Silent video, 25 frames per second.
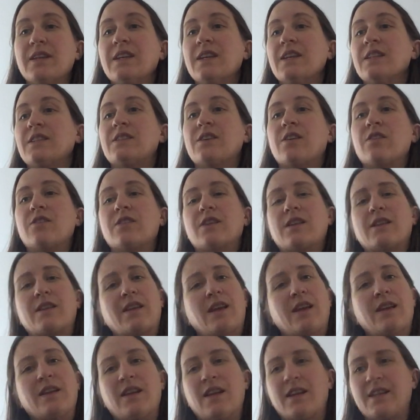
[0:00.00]
So
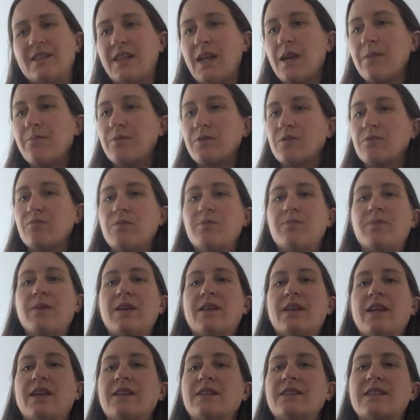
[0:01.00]
again, examples would be
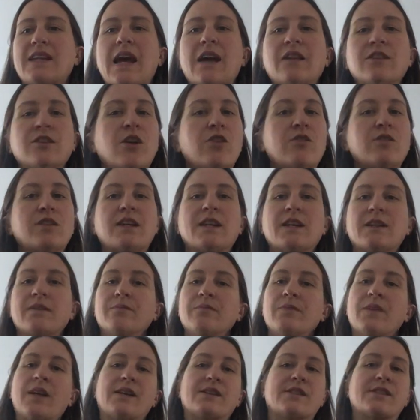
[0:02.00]
like
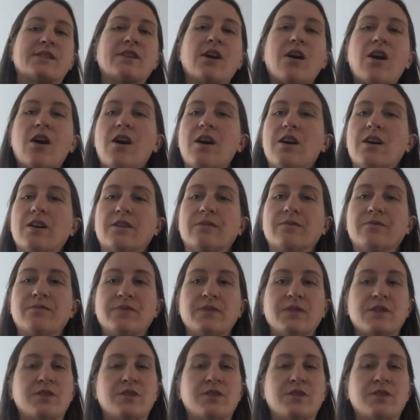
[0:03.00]
downloading a song